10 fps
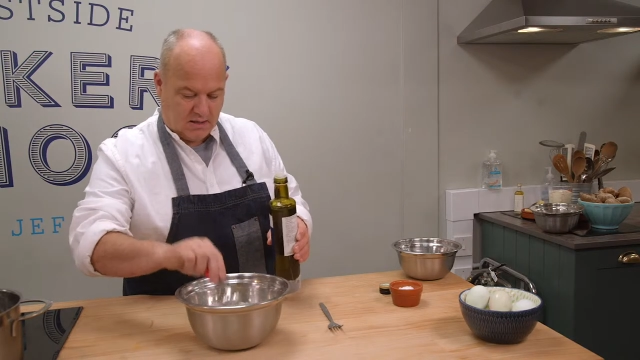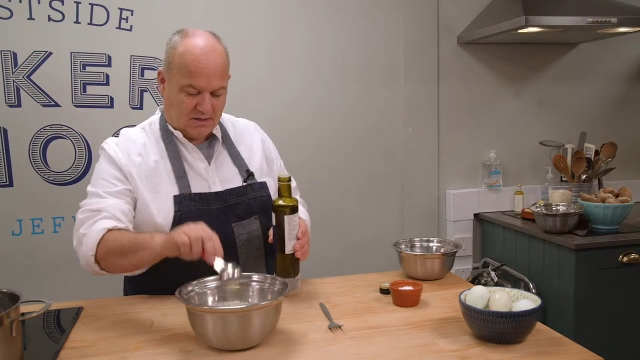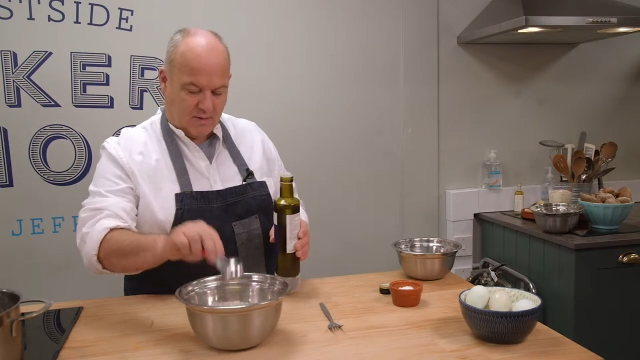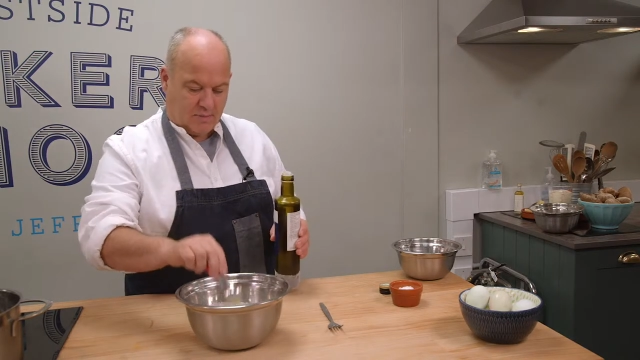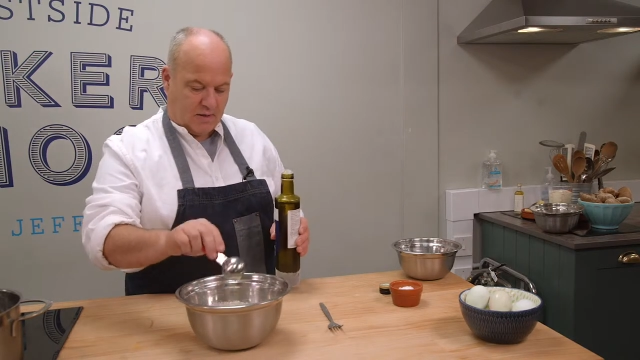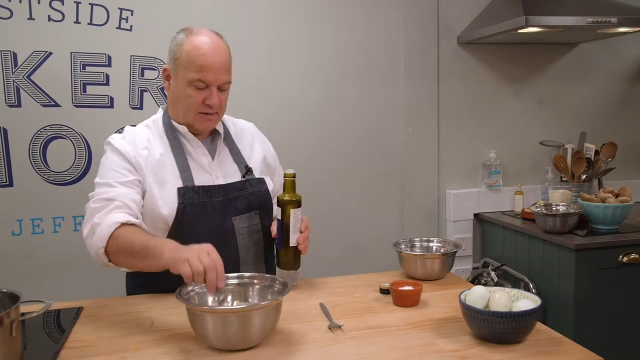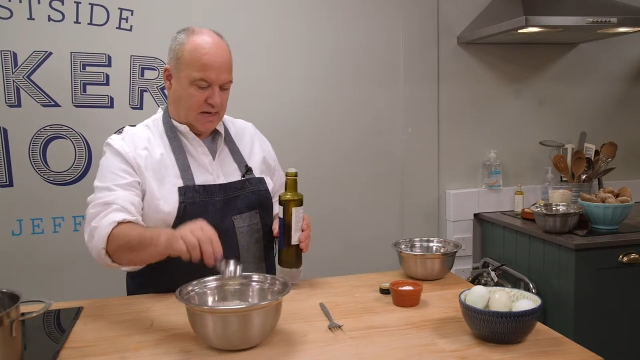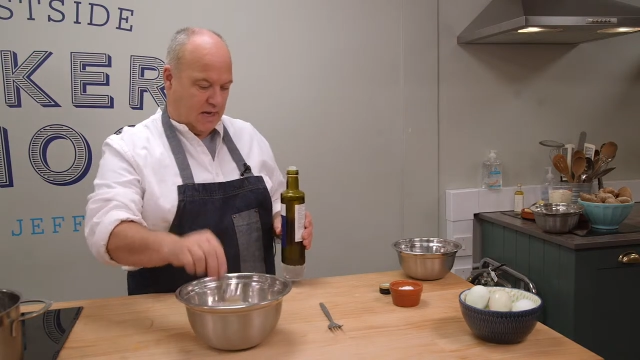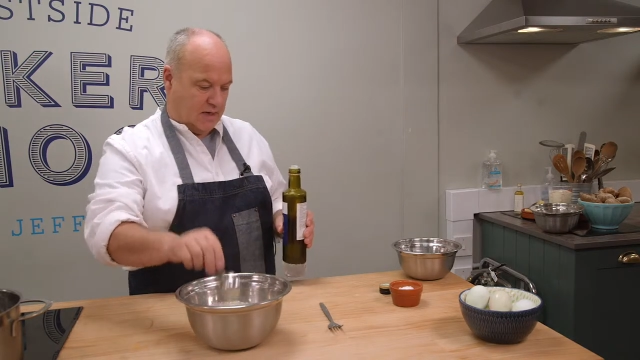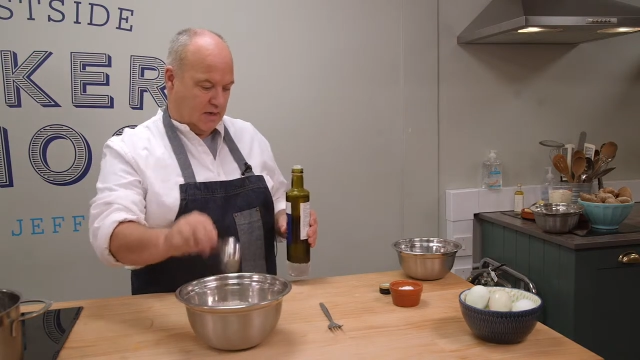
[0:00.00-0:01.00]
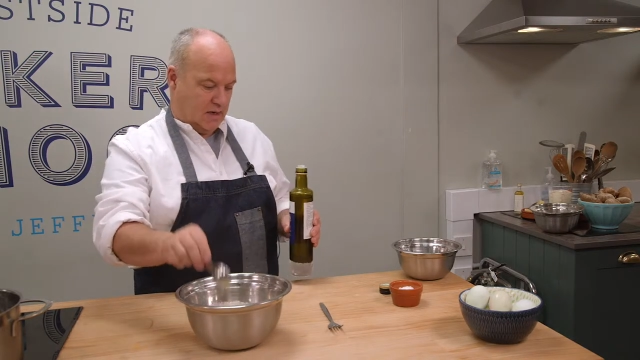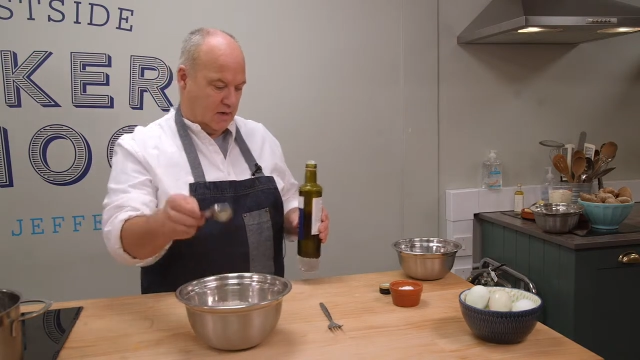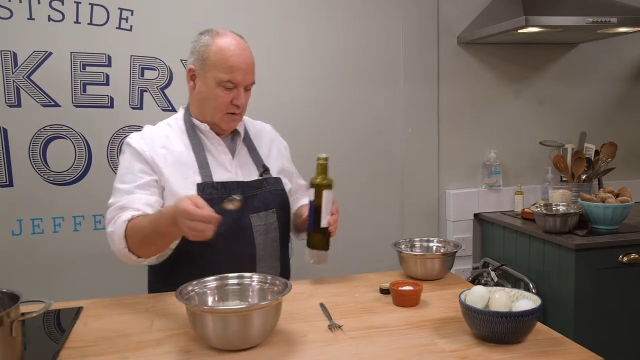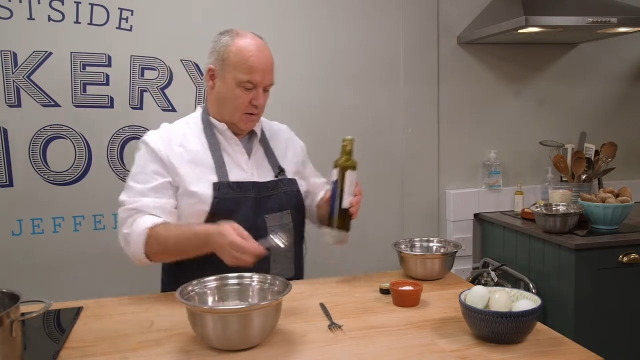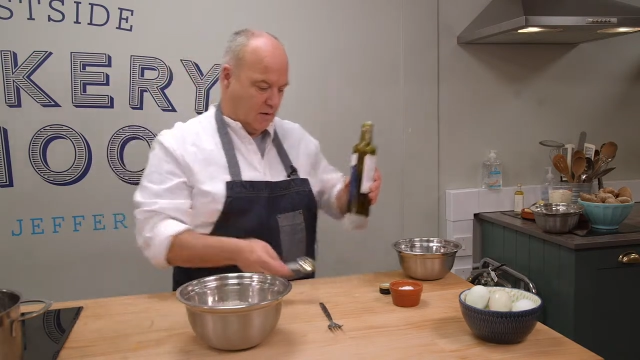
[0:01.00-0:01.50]
Simple as that.
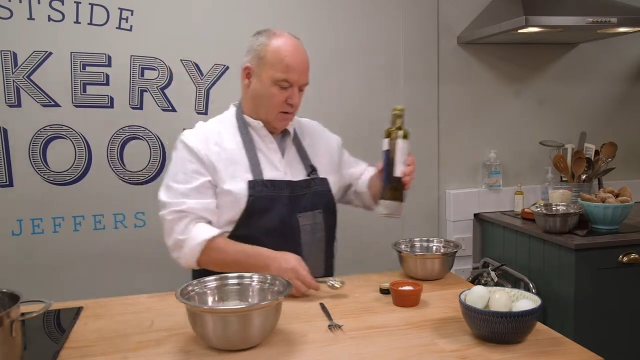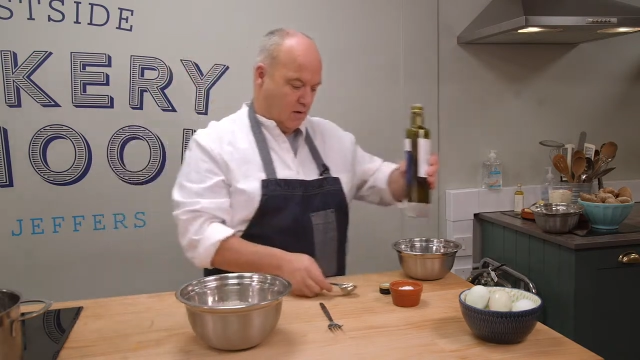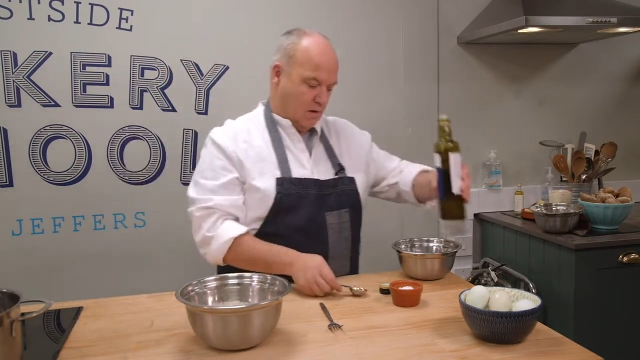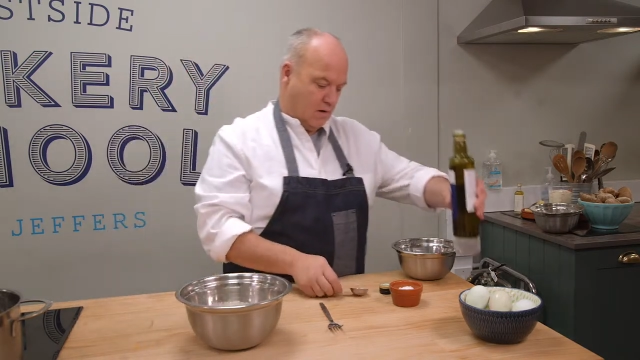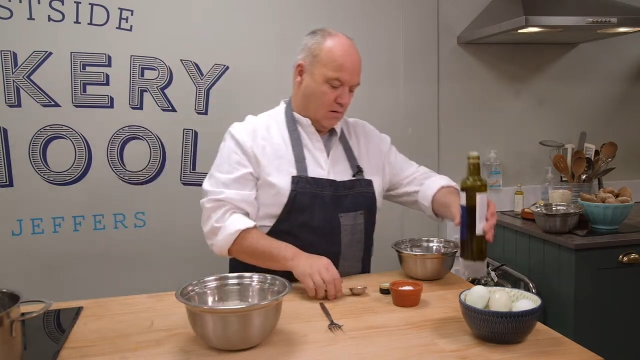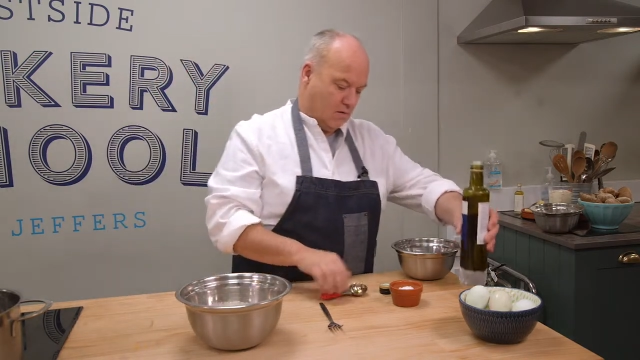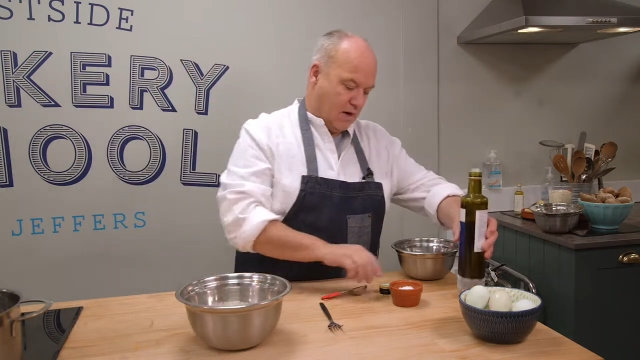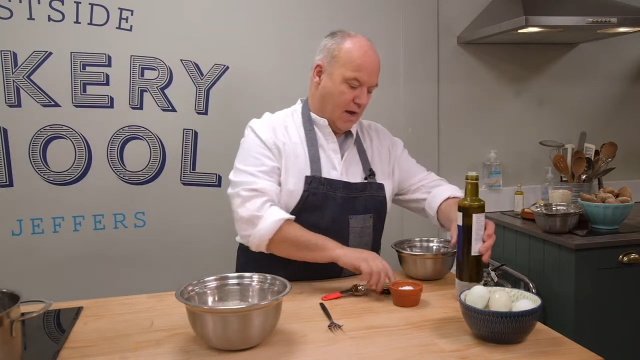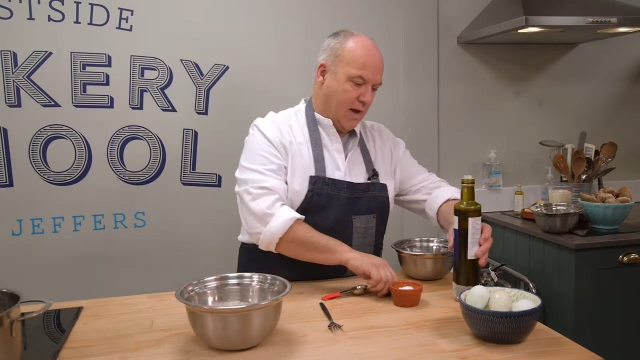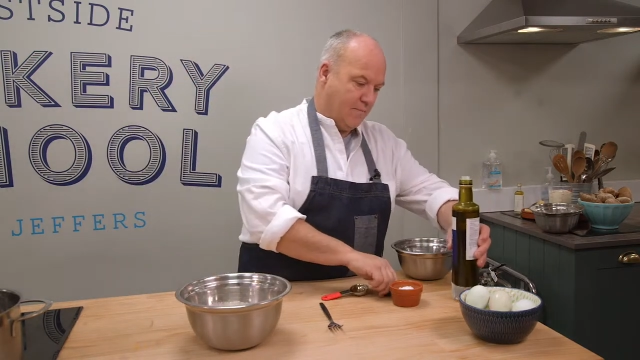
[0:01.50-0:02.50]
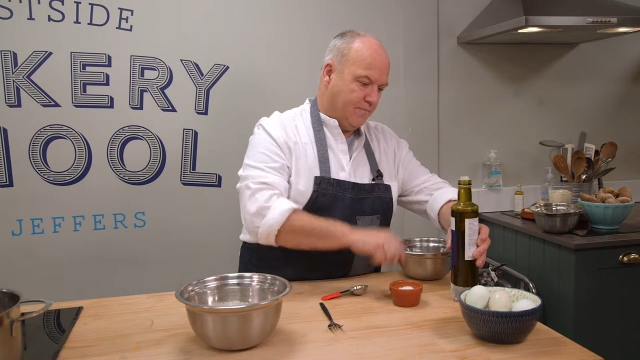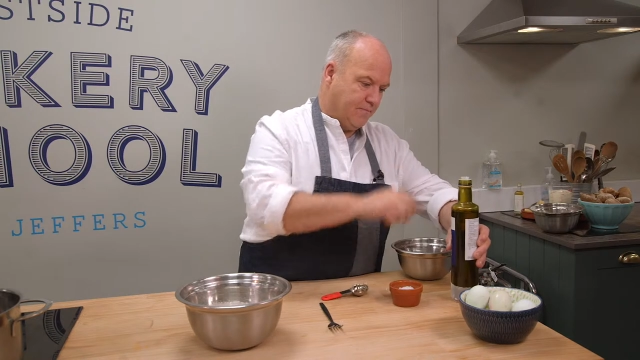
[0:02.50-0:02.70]
Okay.